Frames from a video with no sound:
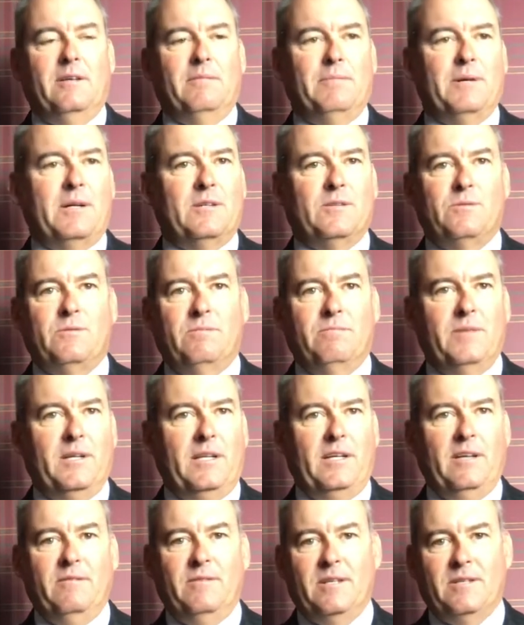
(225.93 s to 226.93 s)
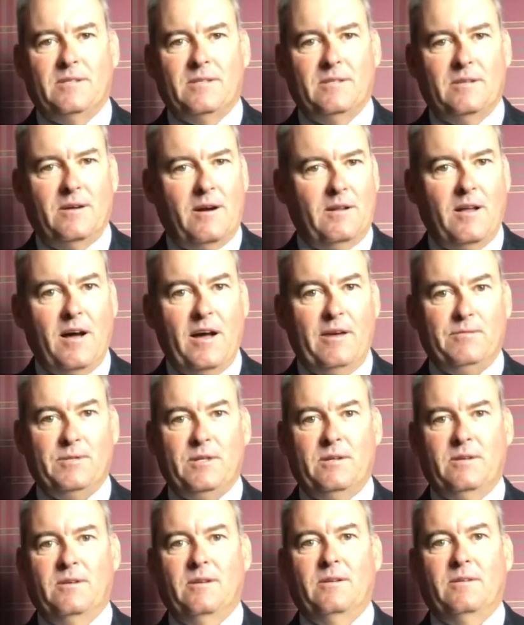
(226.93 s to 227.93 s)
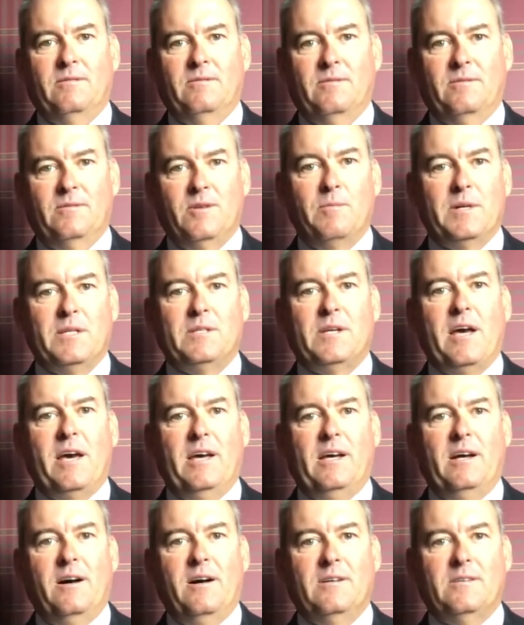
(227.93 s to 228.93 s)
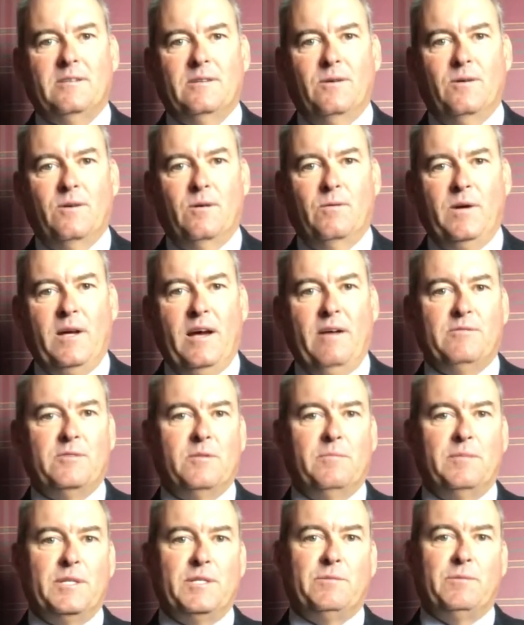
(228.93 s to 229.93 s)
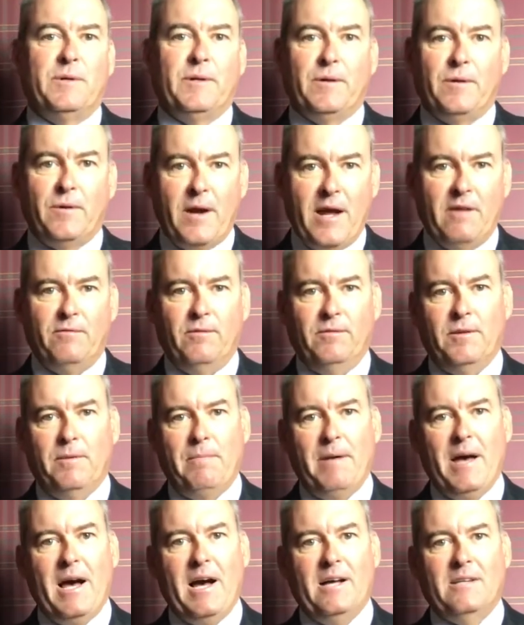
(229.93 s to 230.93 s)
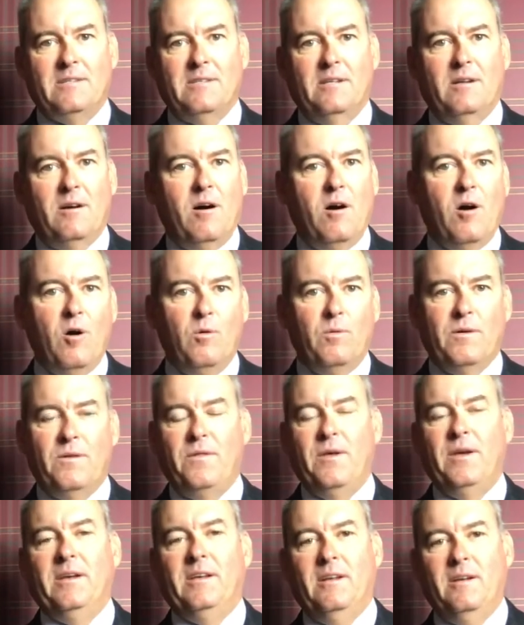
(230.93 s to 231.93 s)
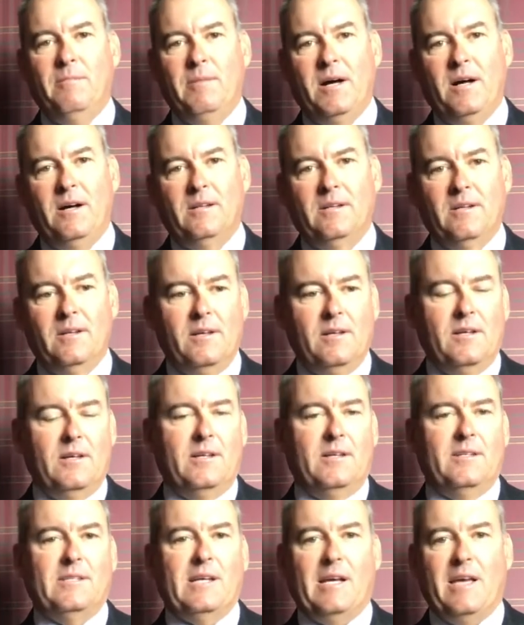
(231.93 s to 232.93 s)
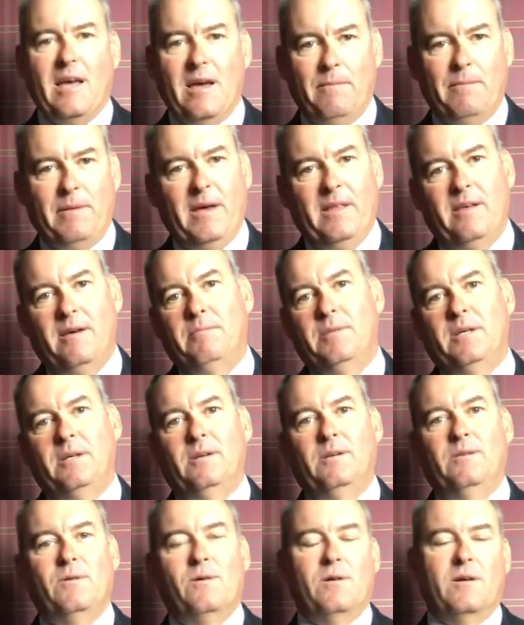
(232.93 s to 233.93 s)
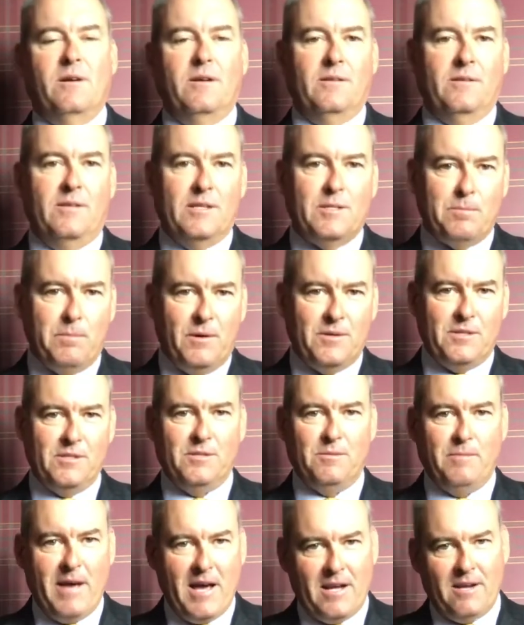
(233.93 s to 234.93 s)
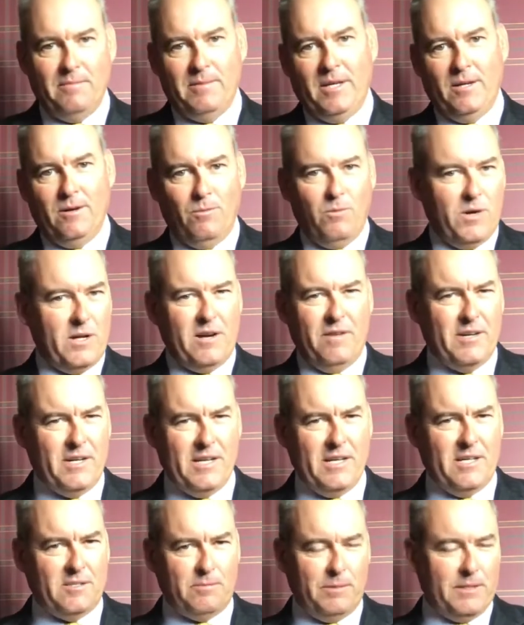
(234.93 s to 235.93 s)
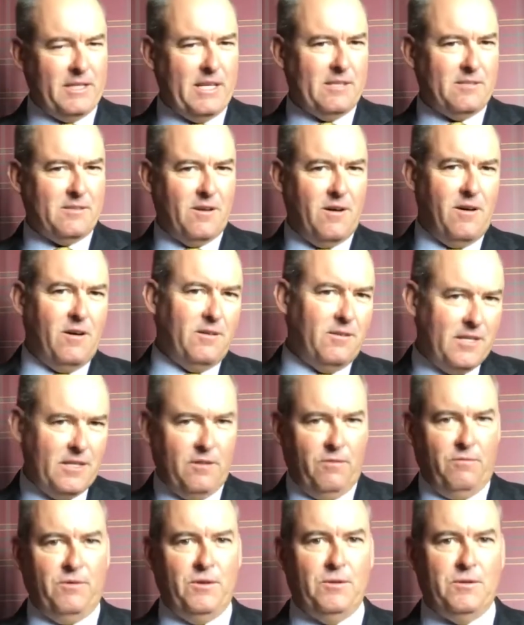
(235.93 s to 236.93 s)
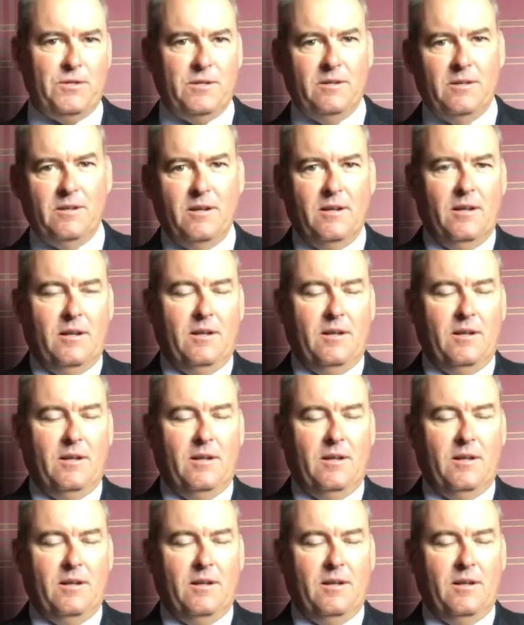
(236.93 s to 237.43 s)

because many of us, our lives are so much chaos or we have so much regret from the past that all we're thinking about is I can't pay that bill or this person's mad at me or whatever it is, but that's all in the future.